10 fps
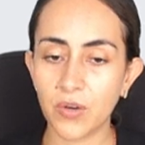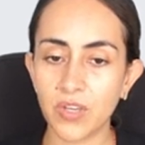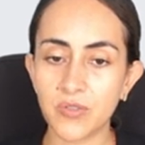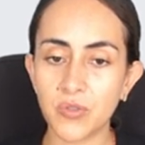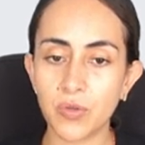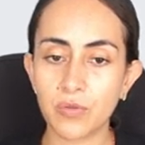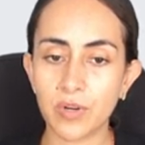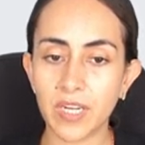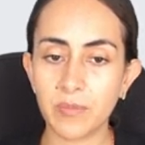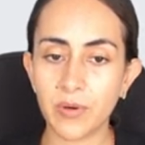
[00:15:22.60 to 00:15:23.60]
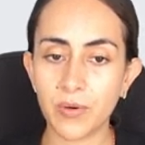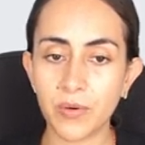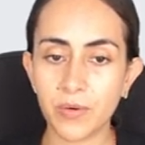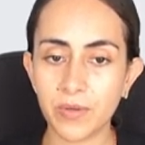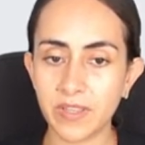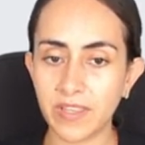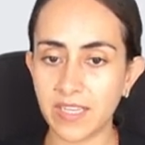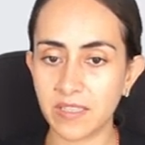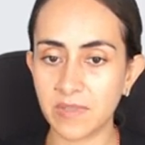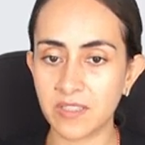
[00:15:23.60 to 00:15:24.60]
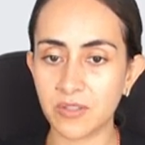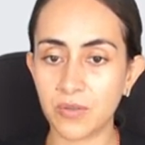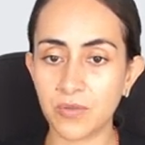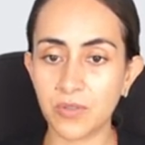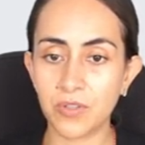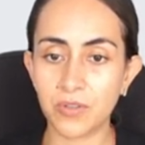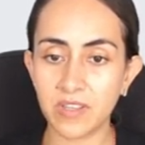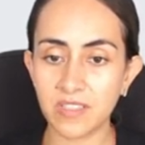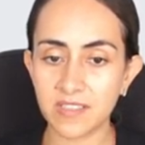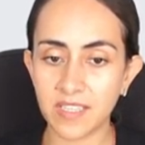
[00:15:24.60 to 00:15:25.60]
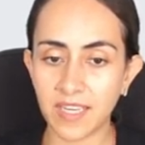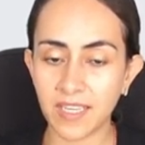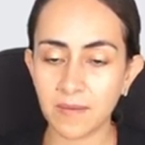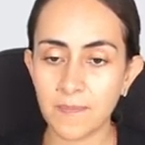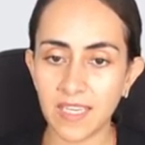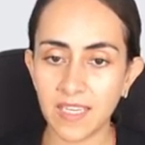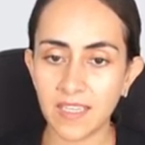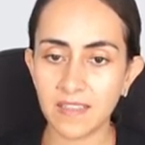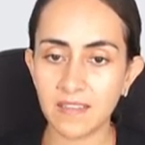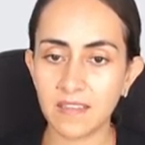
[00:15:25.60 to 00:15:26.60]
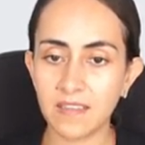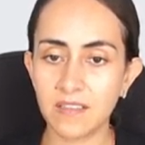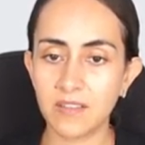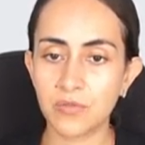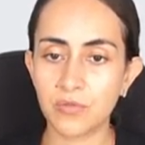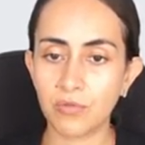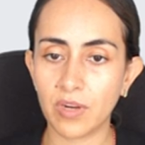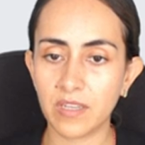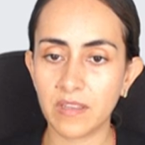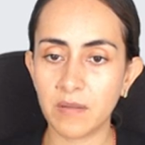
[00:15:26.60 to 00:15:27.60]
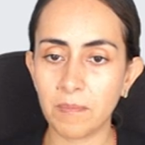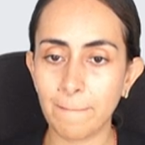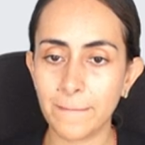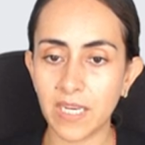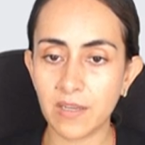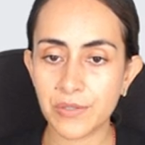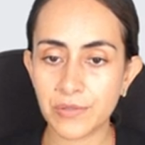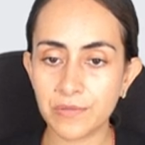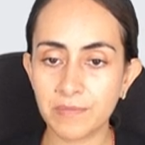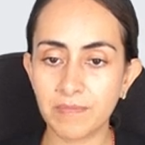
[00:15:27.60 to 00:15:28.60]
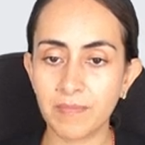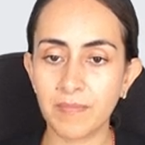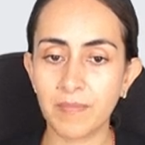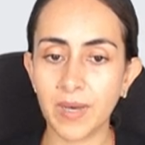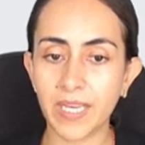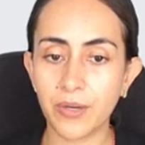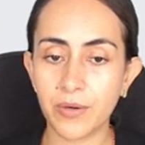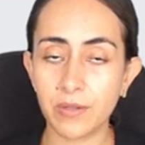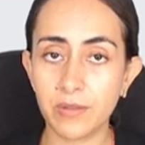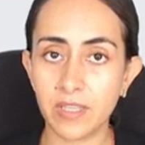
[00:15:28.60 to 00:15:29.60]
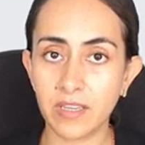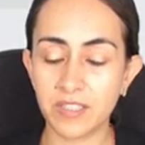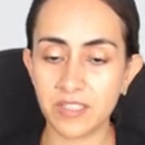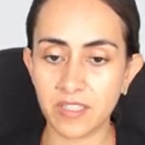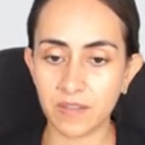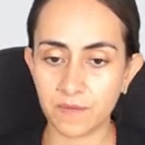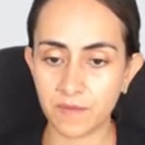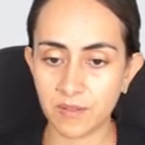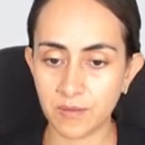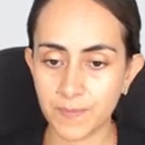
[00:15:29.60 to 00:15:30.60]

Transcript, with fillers: going to grab all the elements on your design and drag them below by holding Shift.